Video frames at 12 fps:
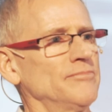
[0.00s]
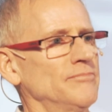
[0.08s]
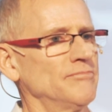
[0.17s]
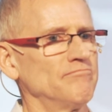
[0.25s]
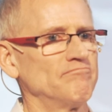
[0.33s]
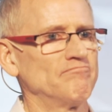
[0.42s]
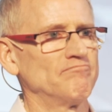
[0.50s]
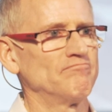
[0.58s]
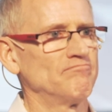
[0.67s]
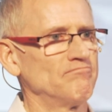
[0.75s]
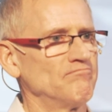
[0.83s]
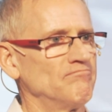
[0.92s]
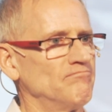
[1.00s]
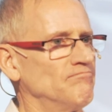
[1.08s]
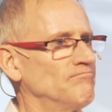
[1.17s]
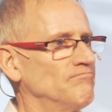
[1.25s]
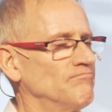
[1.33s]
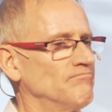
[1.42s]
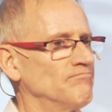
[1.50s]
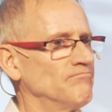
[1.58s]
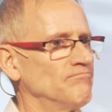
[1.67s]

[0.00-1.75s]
No one is speaking in this clip.